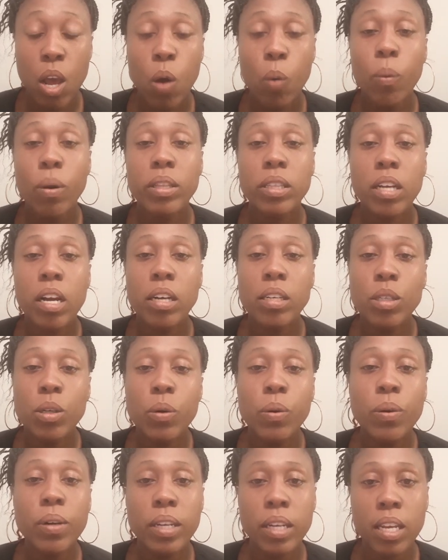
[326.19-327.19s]
What they're
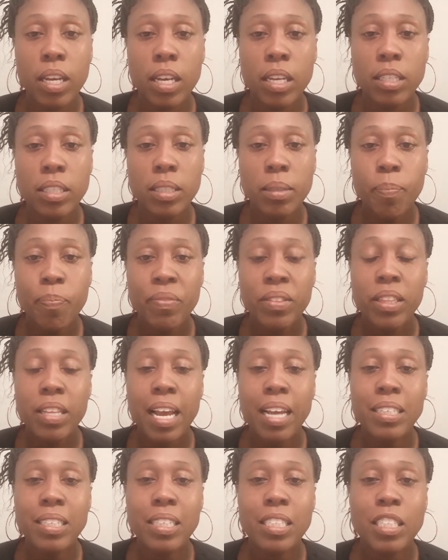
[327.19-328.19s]
doing is
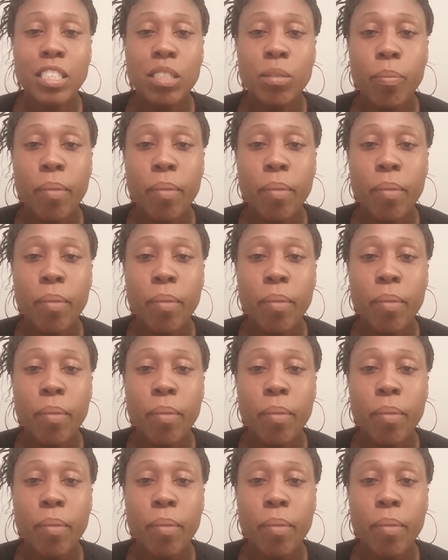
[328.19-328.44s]
they just